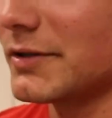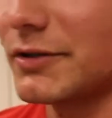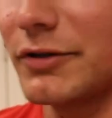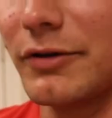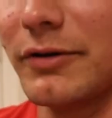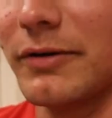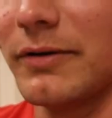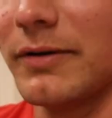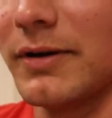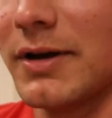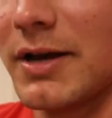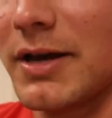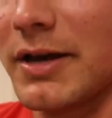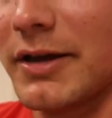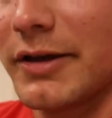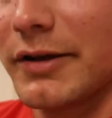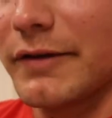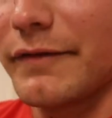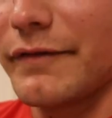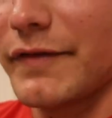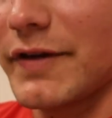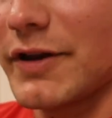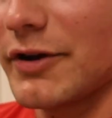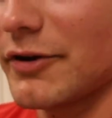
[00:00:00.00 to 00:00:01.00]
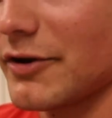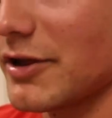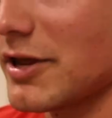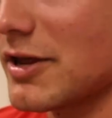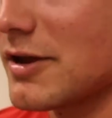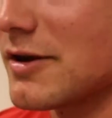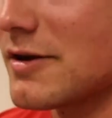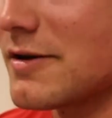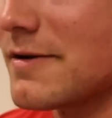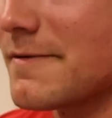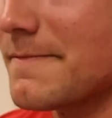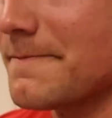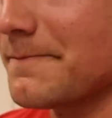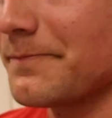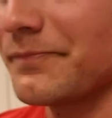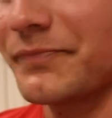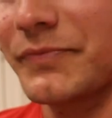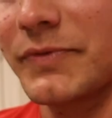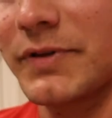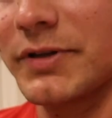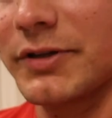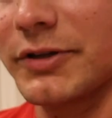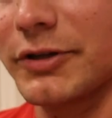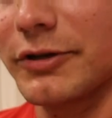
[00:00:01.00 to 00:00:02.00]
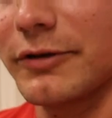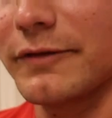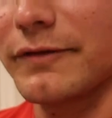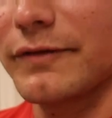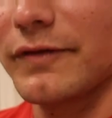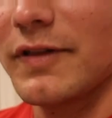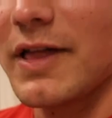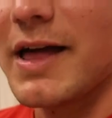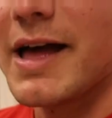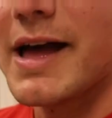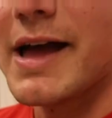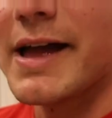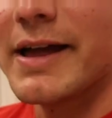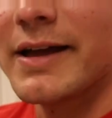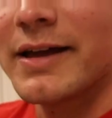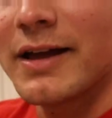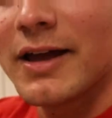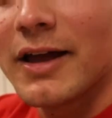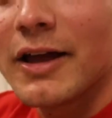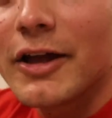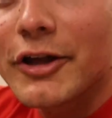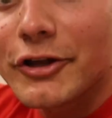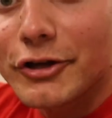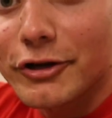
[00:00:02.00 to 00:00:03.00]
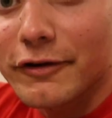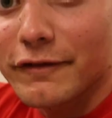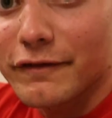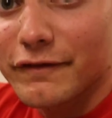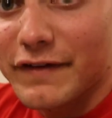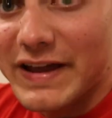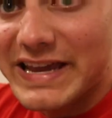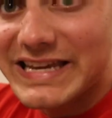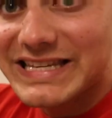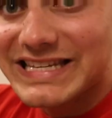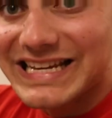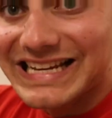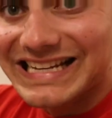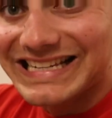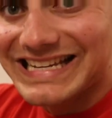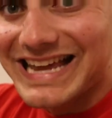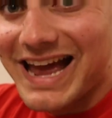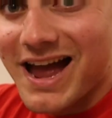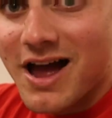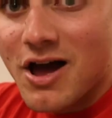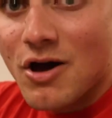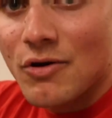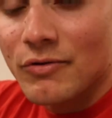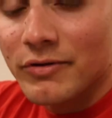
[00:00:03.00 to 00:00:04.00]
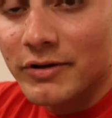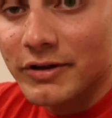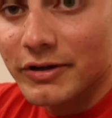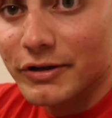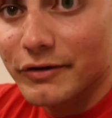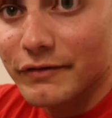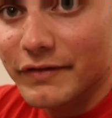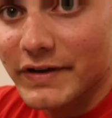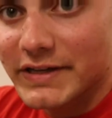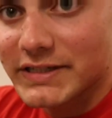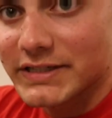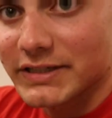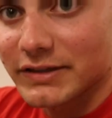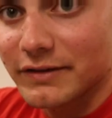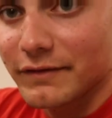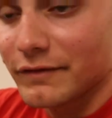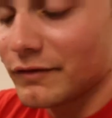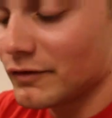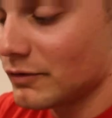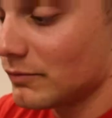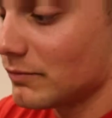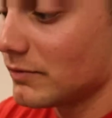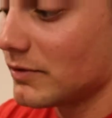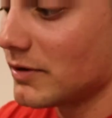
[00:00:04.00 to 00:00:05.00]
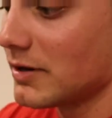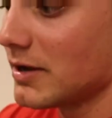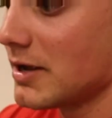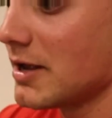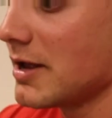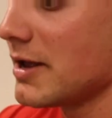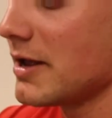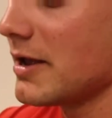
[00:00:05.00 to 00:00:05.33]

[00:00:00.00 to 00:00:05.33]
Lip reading: So feet are here, you're flat, you're facing down, you're facing the floor,